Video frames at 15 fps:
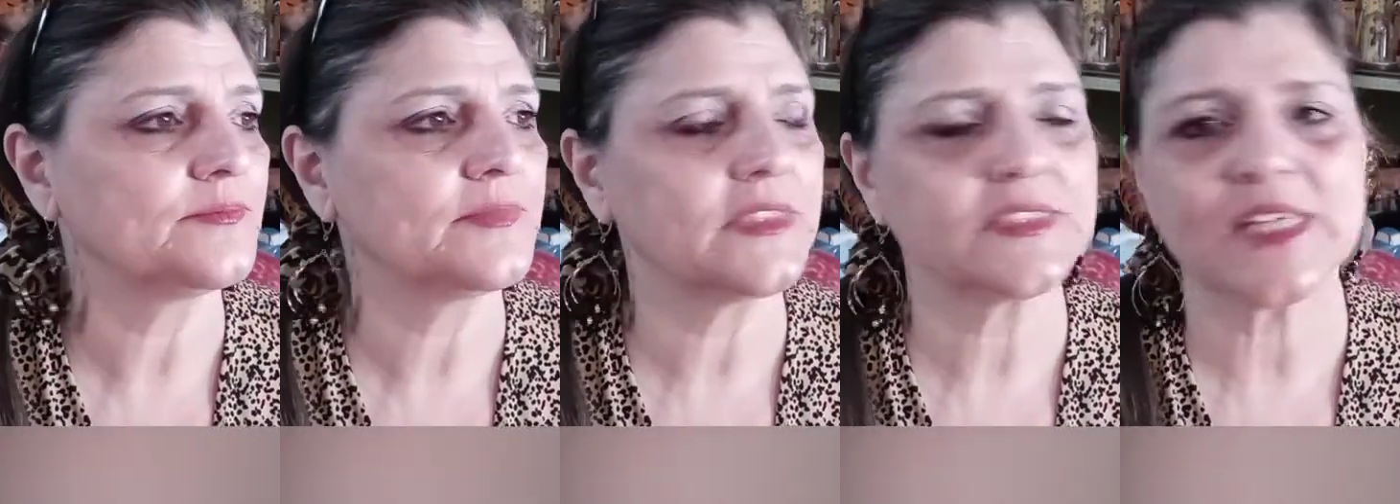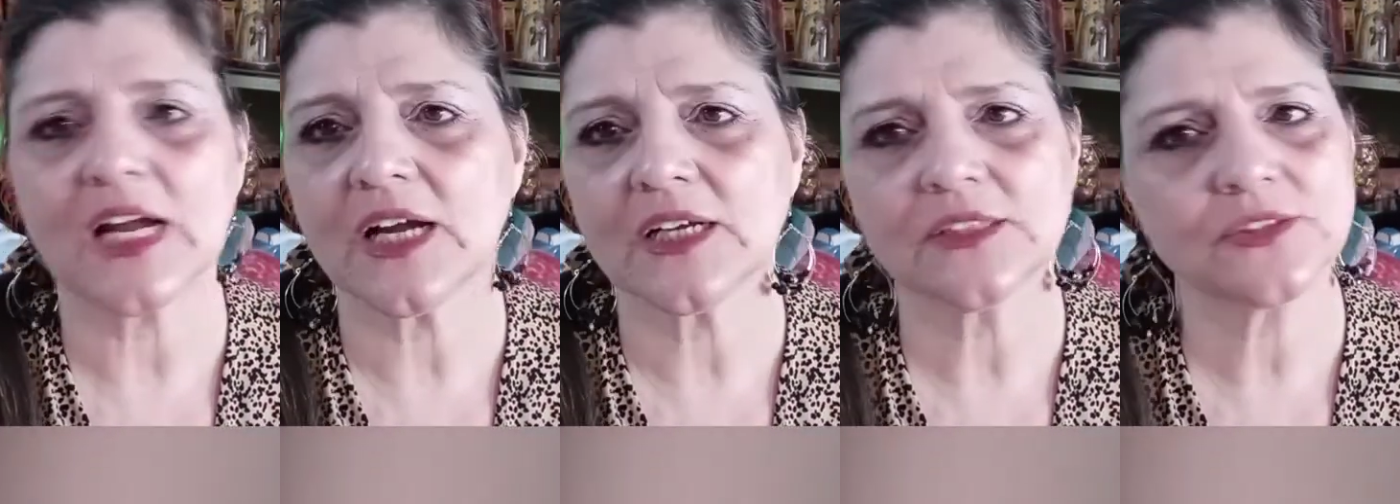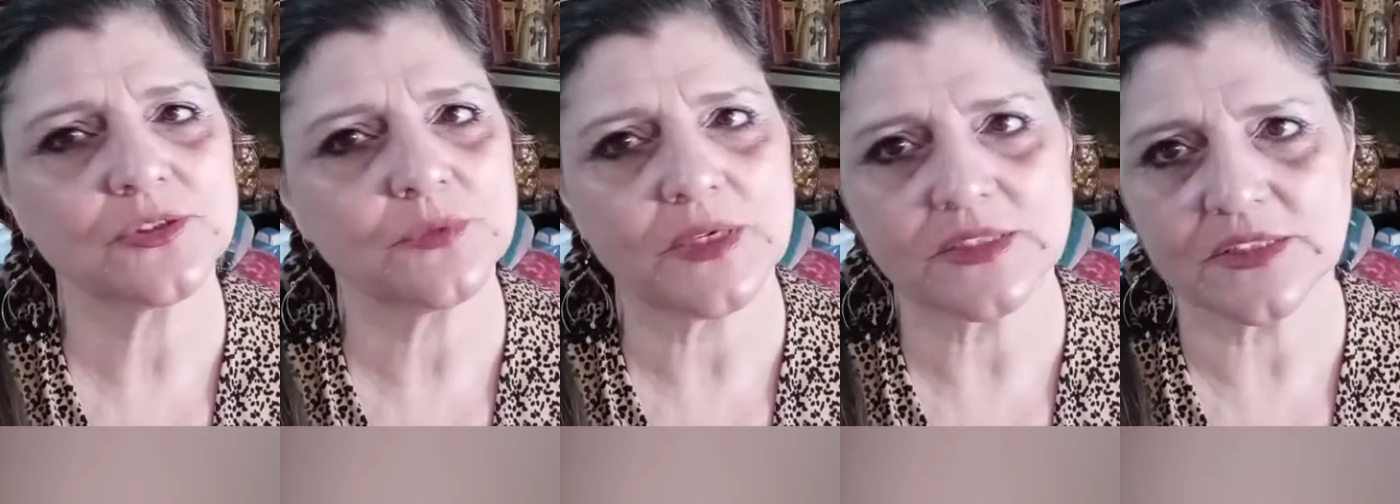it's hard
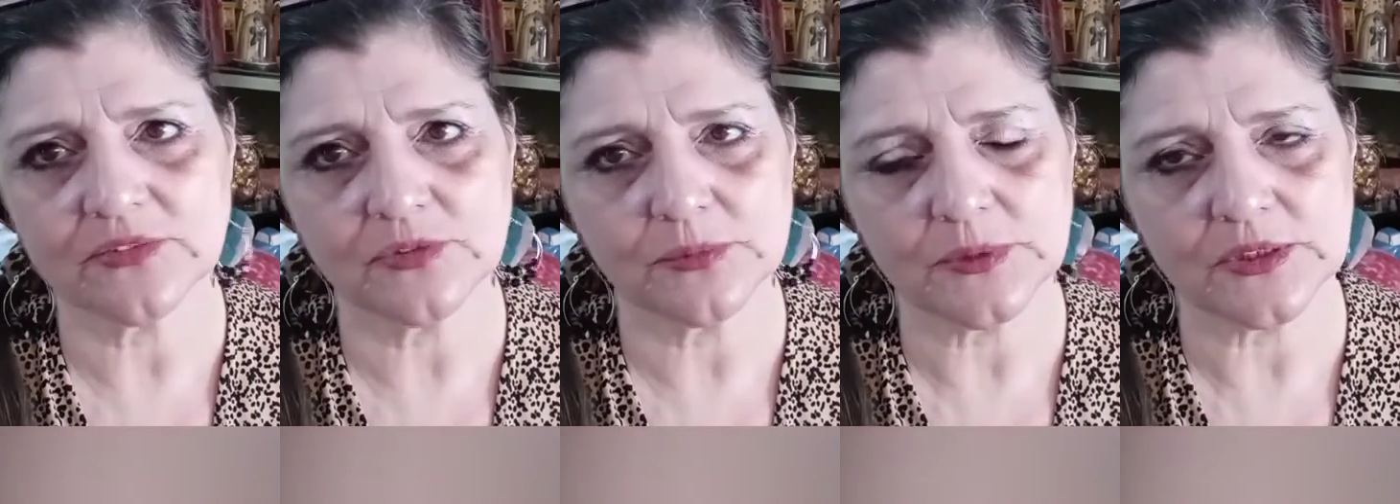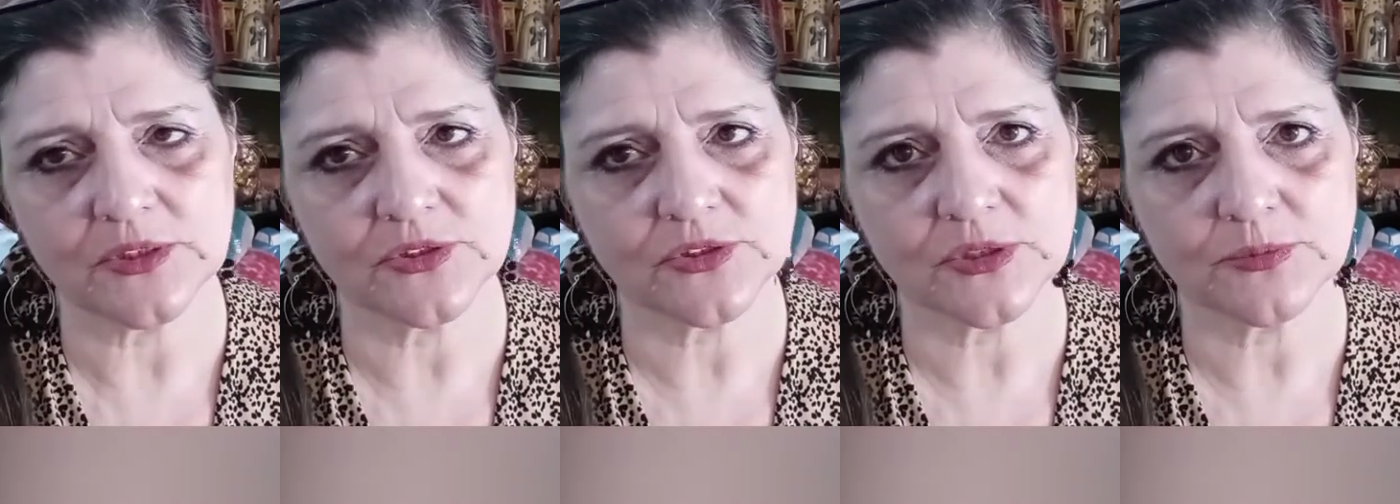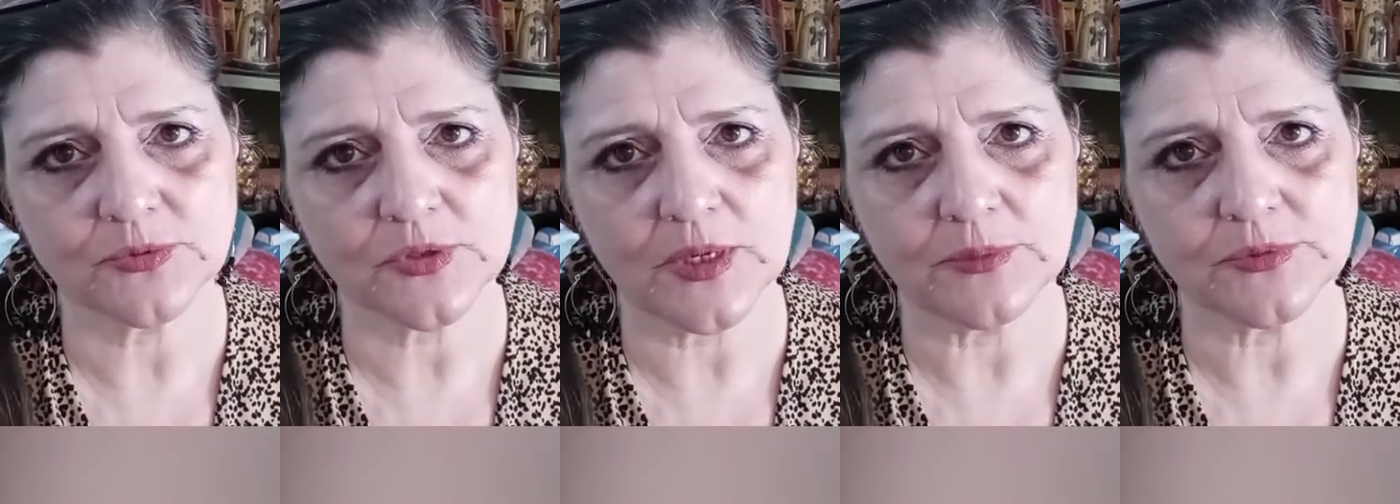to watch everybody you're
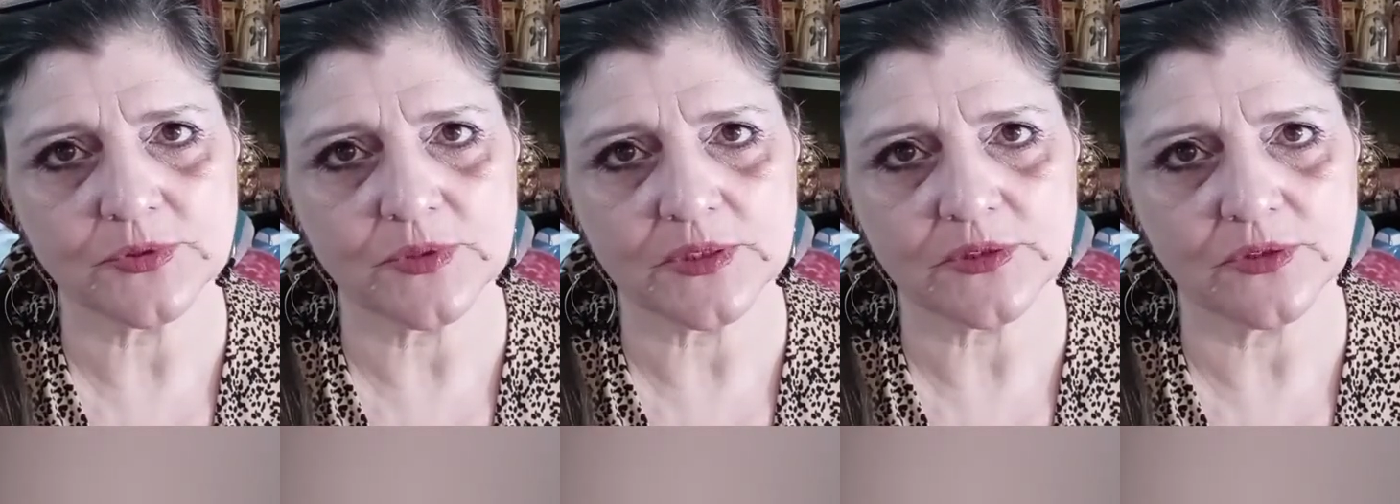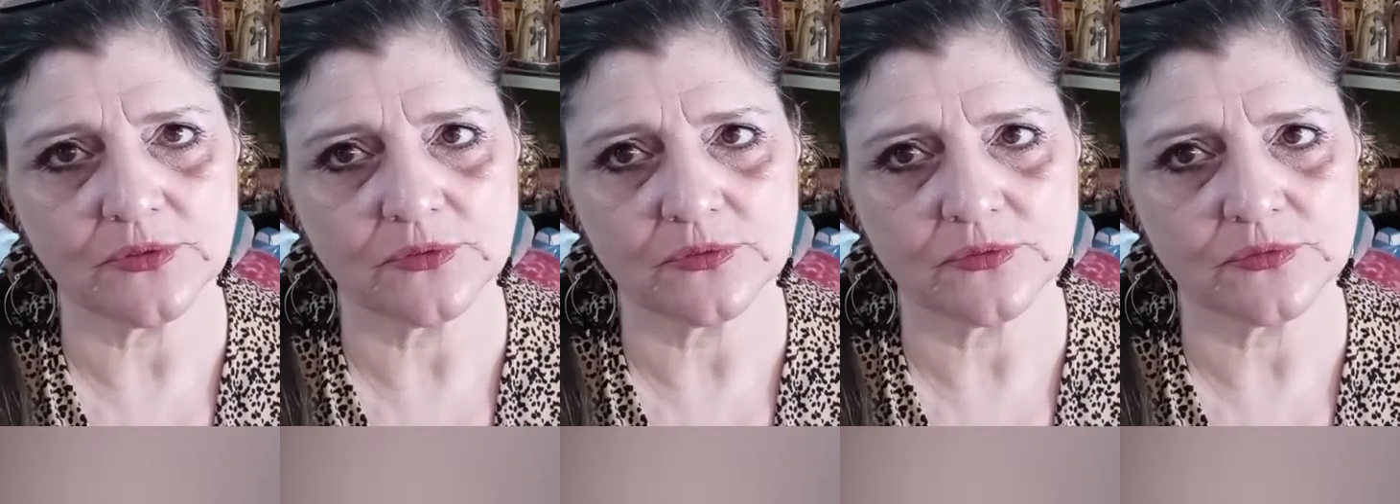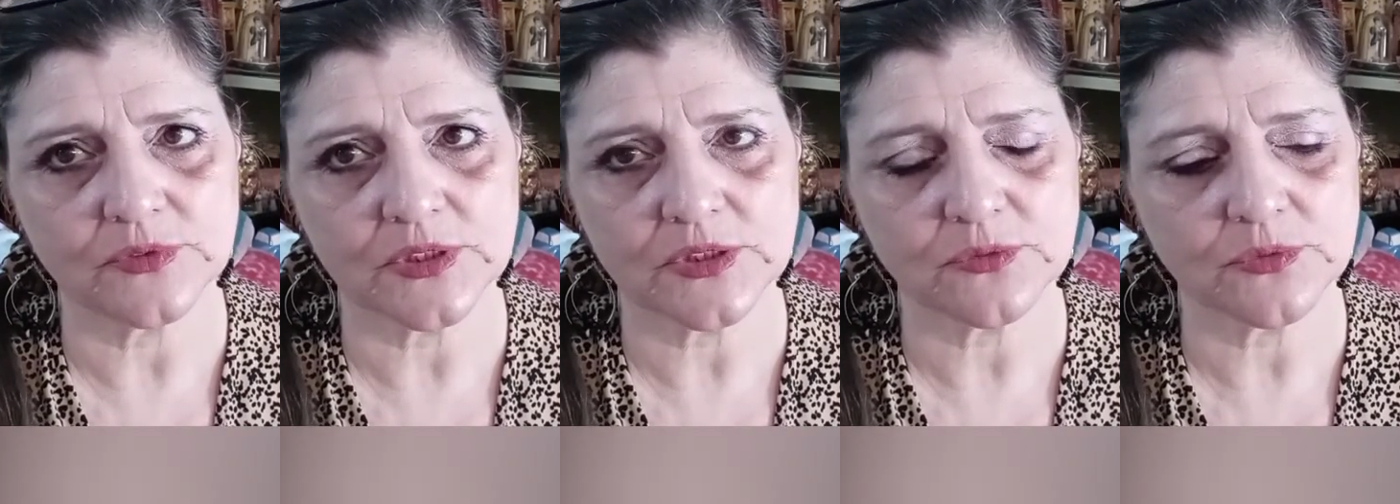subscribed to, I know.
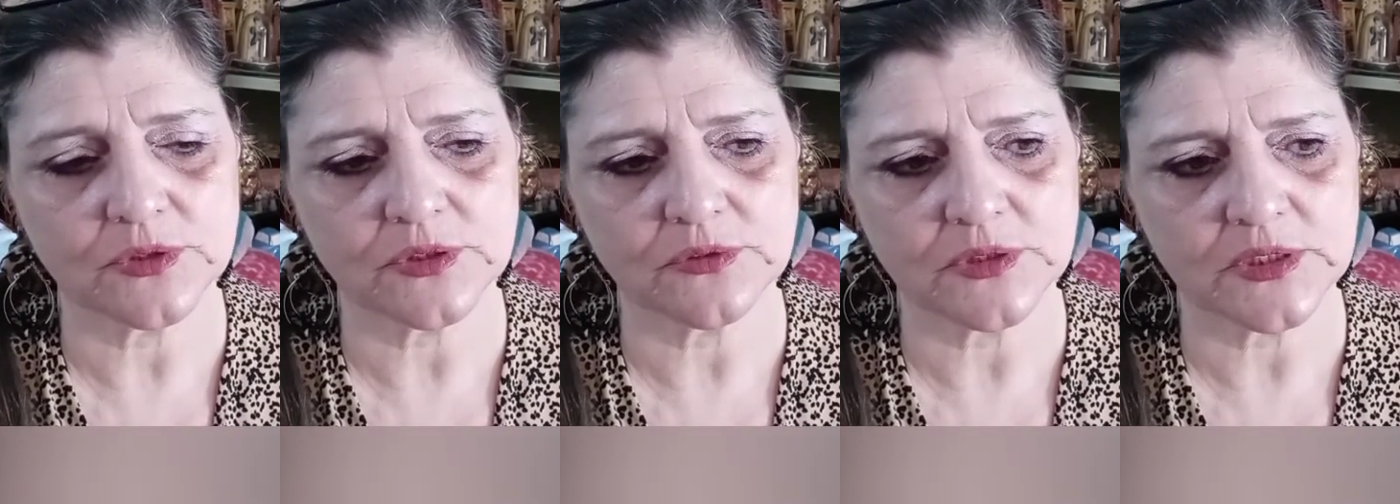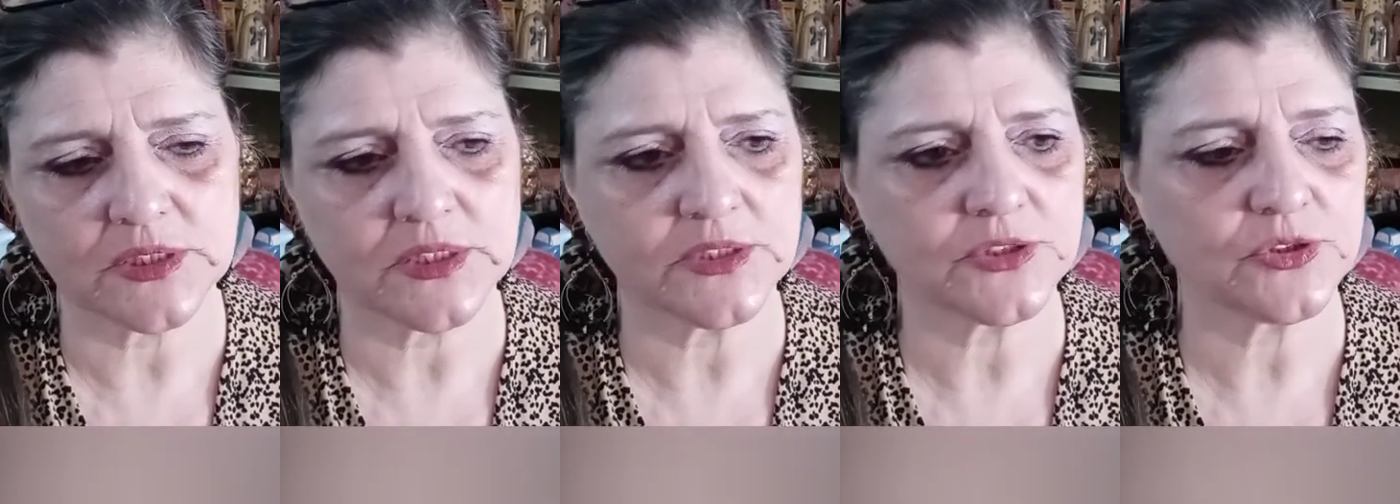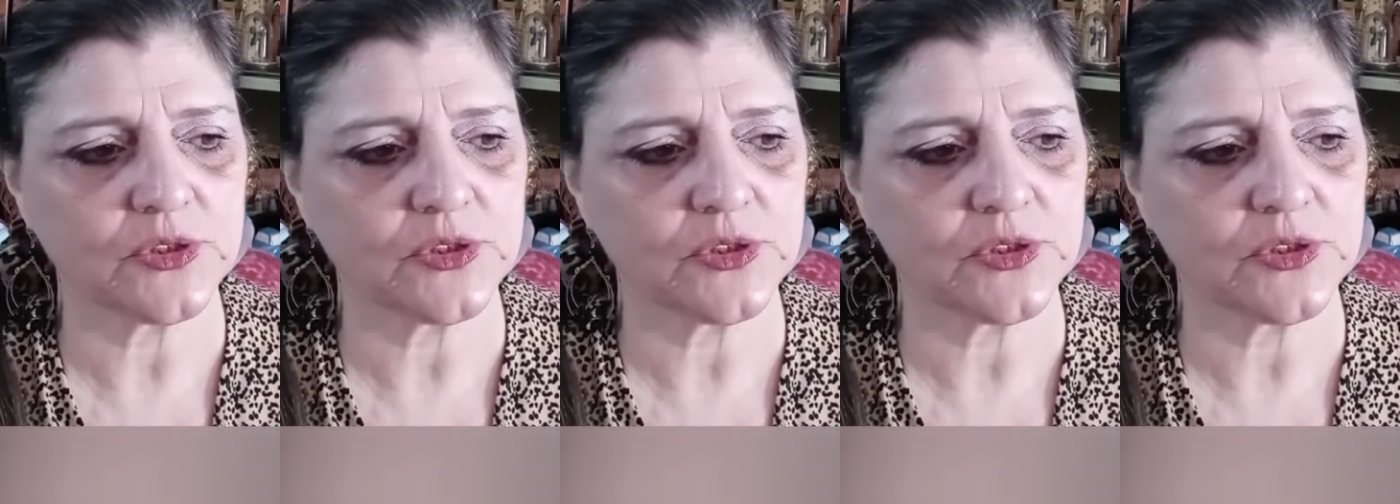It's really, really hard.